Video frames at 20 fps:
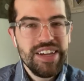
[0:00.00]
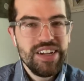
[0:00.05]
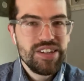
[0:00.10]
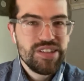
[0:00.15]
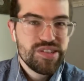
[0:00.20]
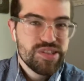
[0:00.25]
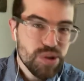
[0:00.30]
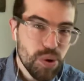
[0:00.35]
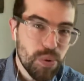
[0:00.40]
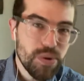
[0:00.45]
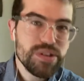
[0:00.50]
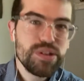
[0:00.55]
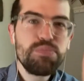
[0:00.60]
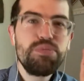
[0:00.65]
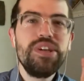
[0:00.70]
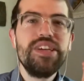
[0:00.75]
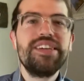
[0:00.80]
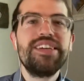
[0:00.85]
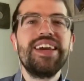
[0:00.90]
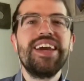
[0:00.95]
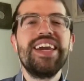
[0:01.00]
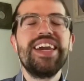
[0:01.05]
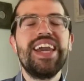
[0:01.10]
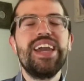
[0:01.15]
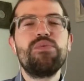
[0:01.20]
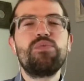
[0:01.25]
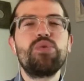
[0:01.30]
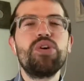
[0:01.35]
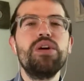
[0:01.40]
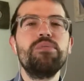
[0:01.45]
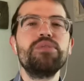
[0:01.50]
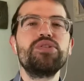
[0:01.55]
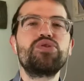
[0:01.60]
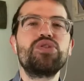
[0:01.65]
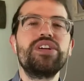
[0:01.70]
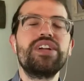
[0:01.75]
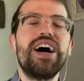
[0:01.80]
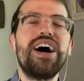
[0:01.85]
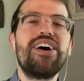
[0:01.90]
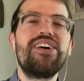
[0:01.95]
scores a PK, and Real
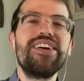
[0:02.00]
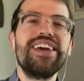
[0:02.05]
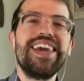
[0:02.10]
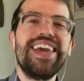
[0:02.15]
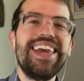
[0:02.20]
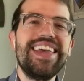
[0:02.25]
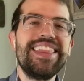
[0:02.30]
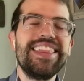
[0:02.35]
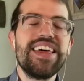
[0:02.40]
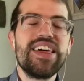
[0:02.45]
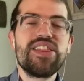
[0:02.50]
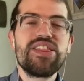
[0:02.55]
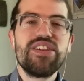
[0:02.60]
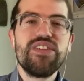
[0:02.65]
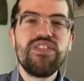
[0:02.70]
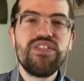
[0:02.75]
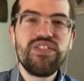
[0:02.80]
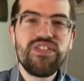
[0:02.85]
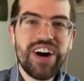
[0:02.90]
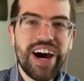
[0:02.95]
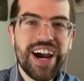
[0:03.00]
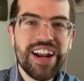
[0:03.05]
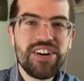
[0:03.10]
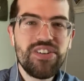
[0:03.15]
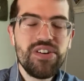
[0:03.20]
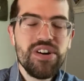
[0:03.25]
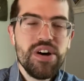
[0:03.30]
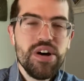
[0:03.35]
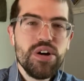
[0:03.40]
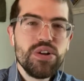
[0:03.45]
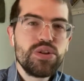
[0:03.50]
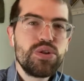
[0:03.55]
Madrid are in the final